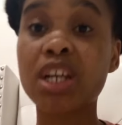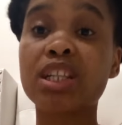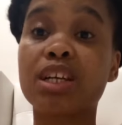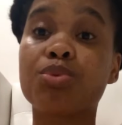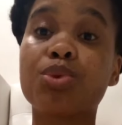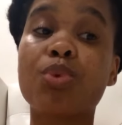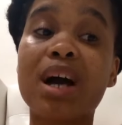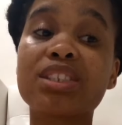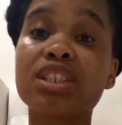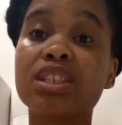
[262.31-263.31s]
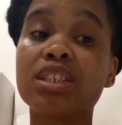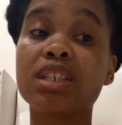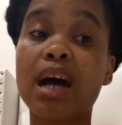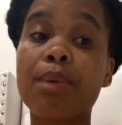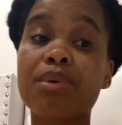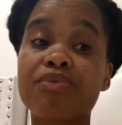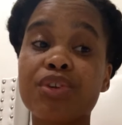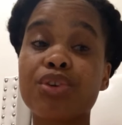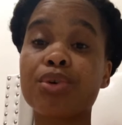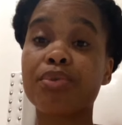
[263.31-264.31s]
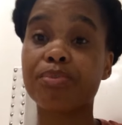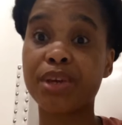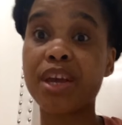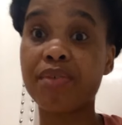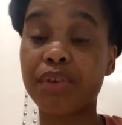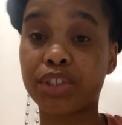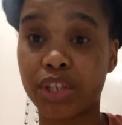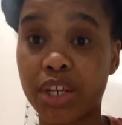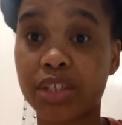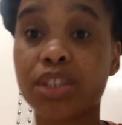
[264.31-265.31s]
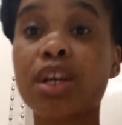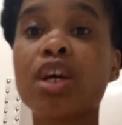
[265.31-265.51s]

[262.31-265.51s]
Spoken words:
Like we watched in our video of behavior change.